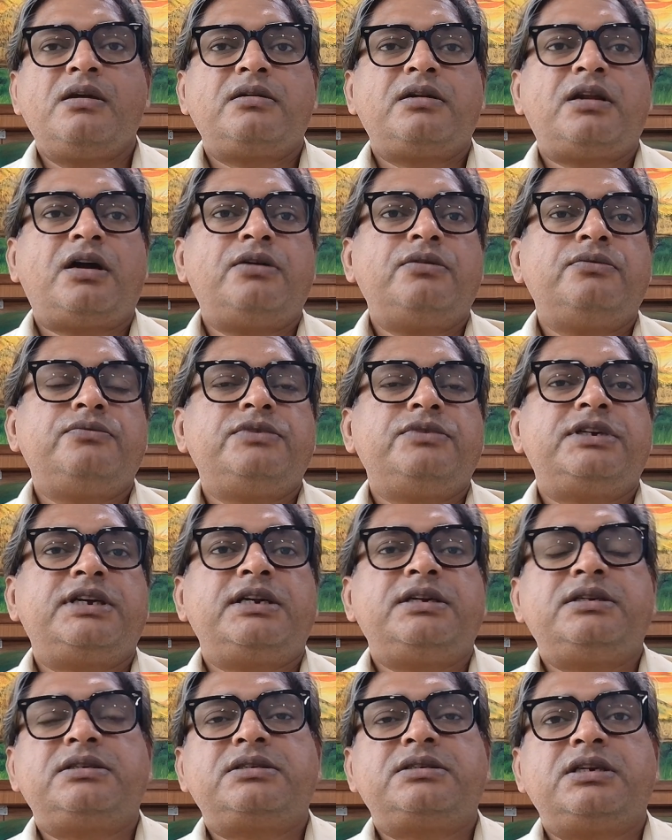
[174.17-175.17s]
Now we
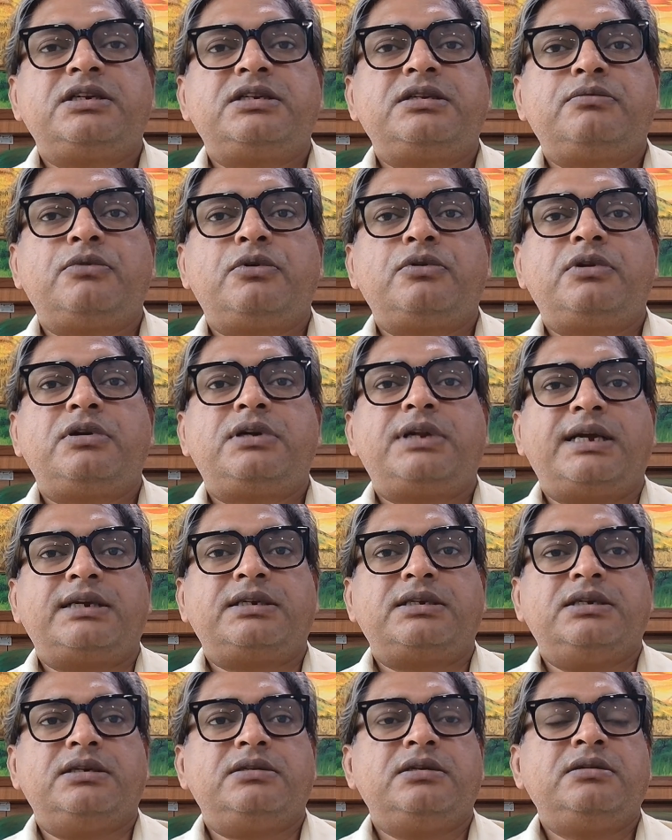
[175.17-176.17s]
can discuss about the
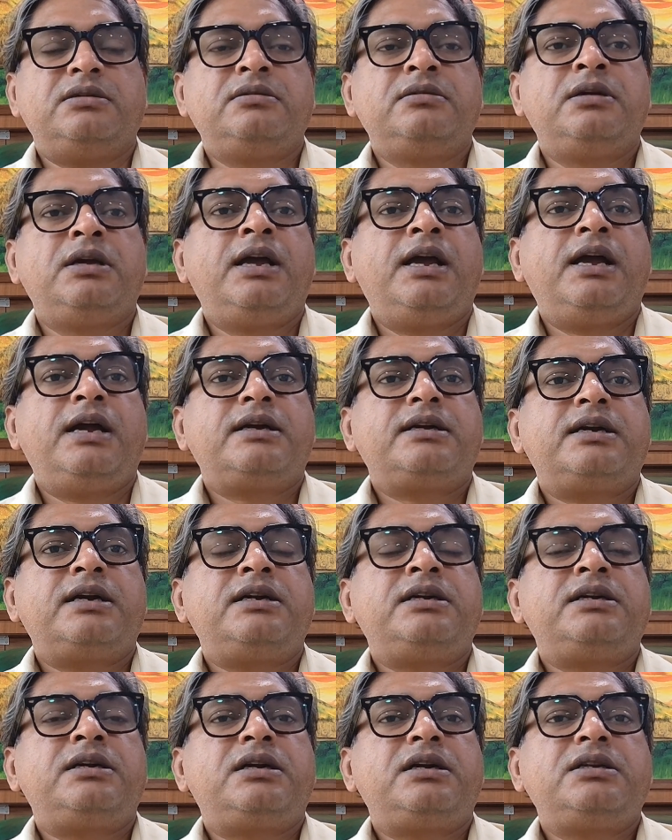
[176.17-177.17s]
taxation.
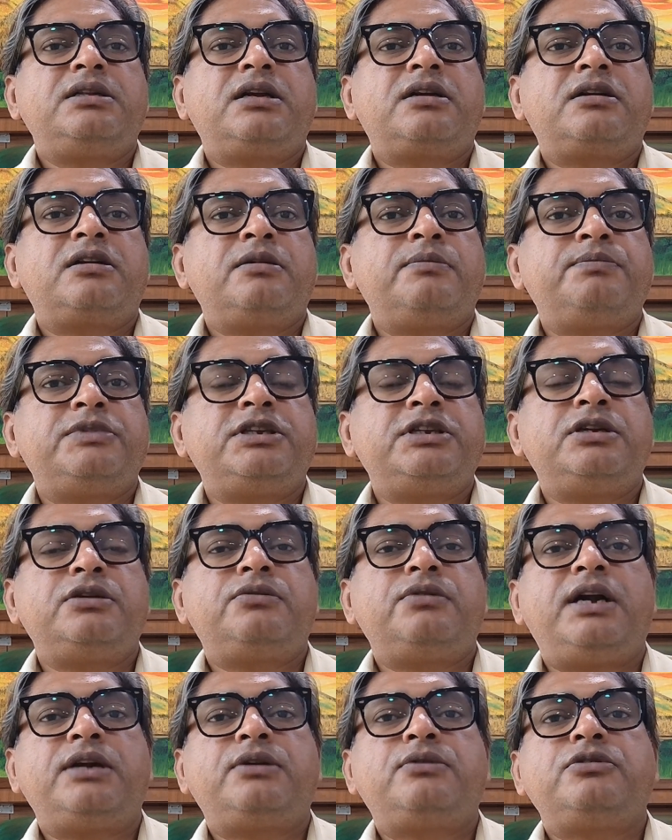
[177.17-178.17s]
Currently, the company
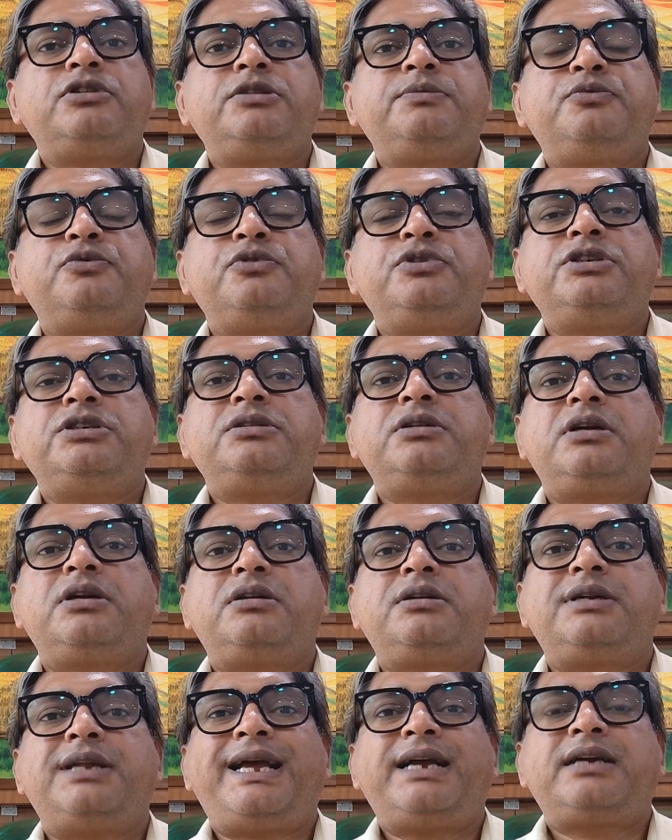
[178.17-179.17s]
required to deposit the
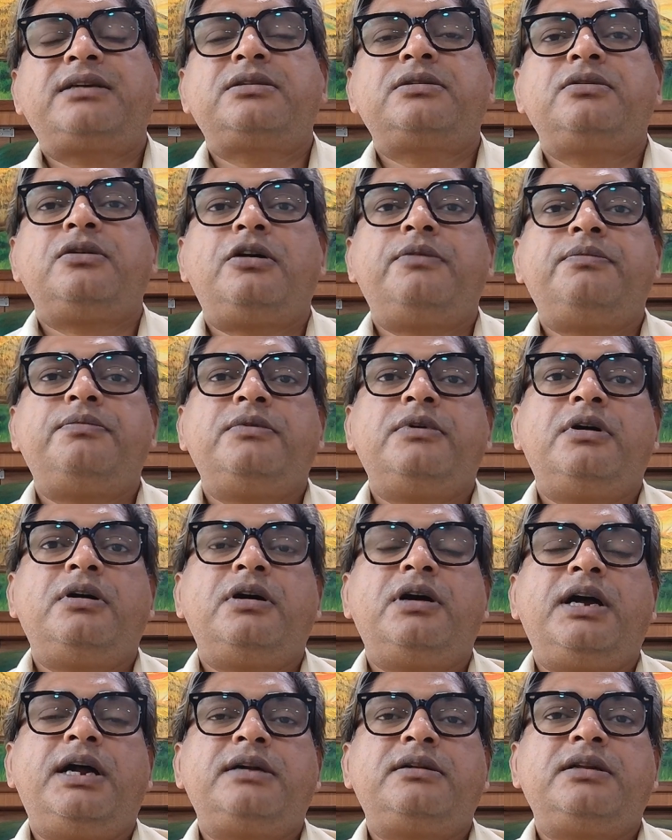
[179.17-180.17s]
tax of
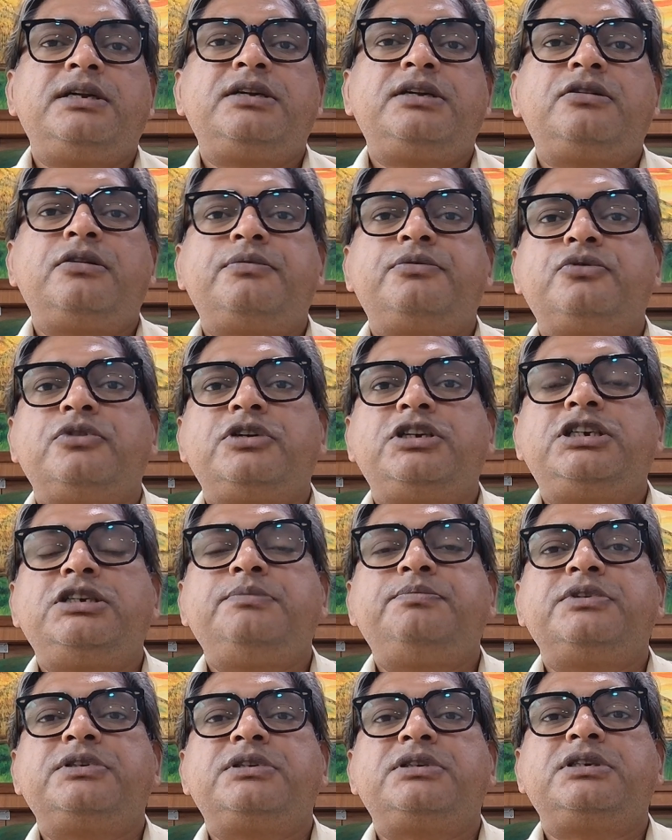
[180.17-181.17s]
at the rate of
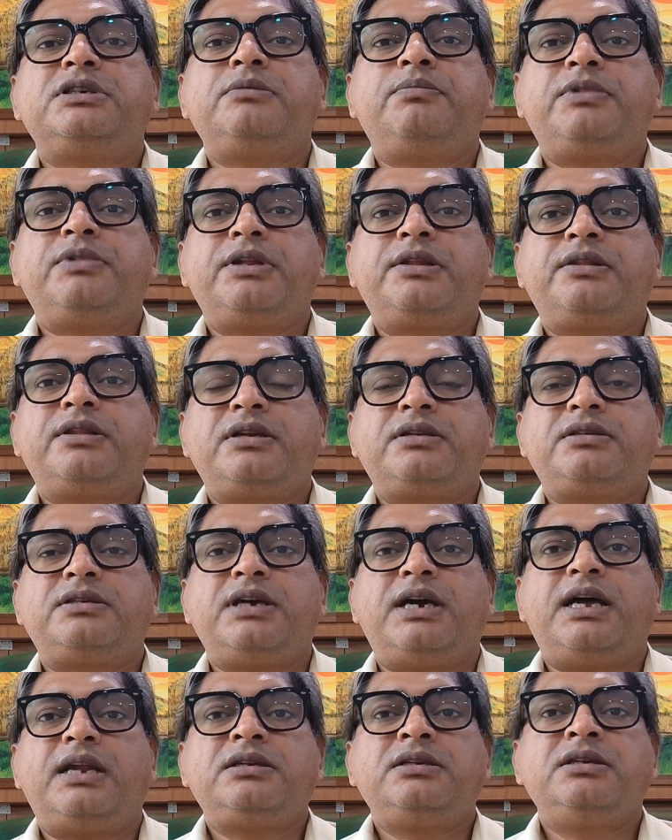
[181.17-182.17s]
20% plus
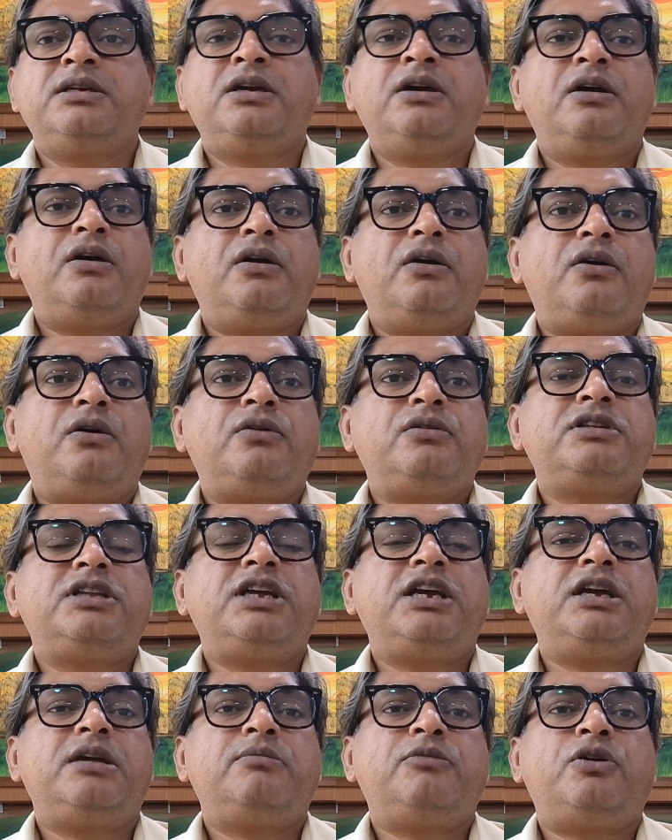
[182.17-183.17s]
surcharge on
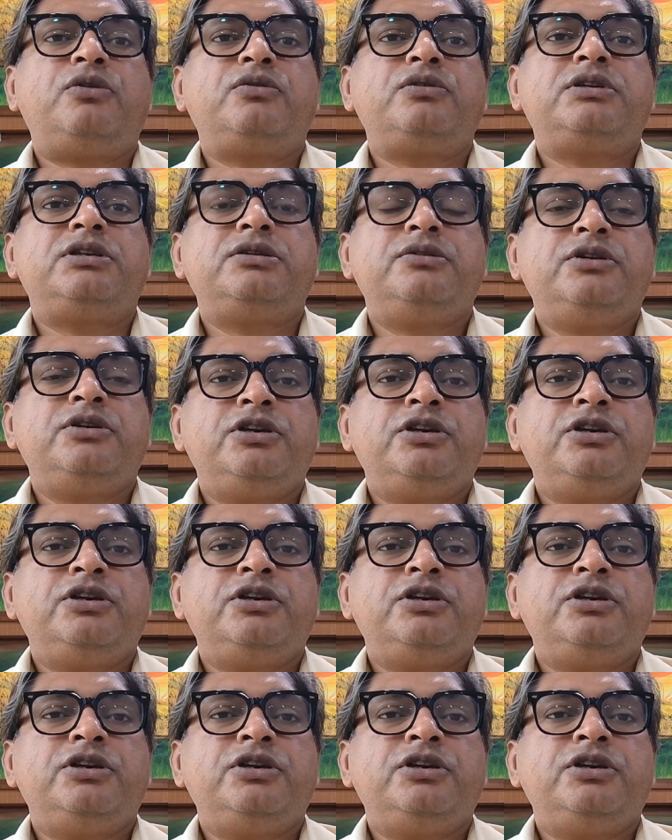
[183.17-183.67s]
the amount